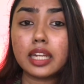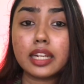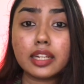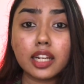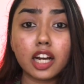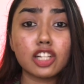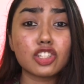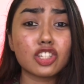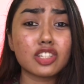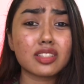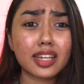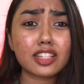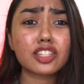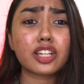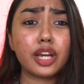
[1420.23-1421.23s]
indulge in
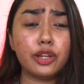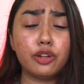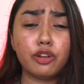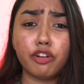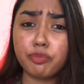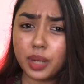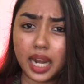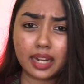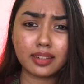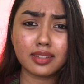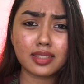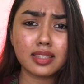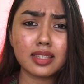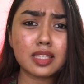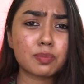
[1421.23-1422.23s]
such kind of
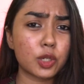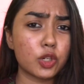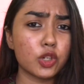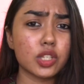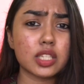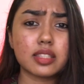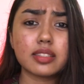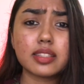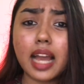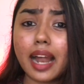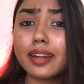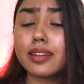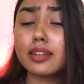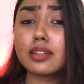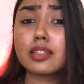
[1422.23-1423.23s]
practices, because
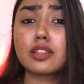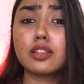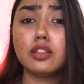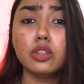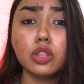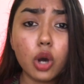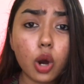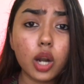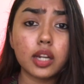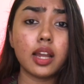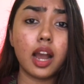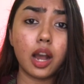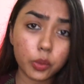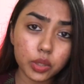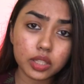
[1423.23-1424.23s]
that is not
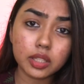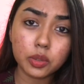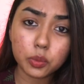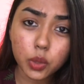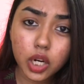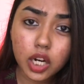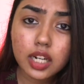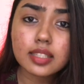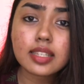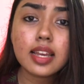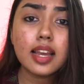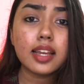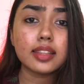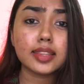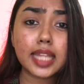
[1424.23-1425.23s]
how Nidhi works.
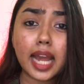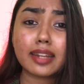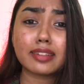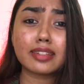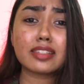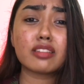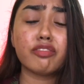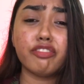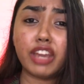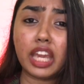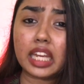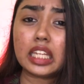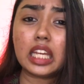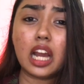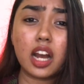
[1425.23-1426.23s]
That is
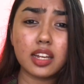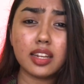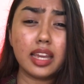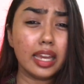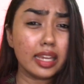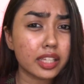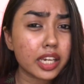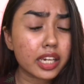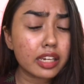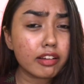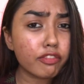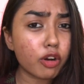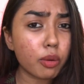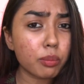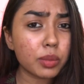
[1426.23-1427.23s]
very
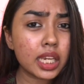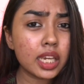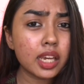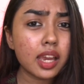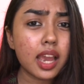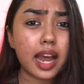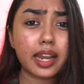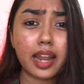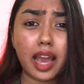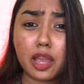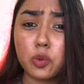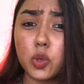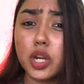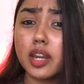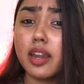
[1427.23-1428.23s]
unethical for me and
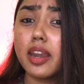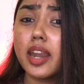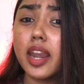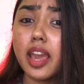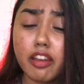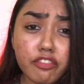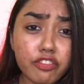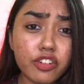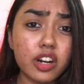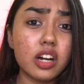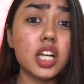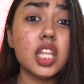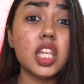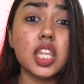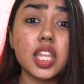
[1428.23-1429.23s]
I would never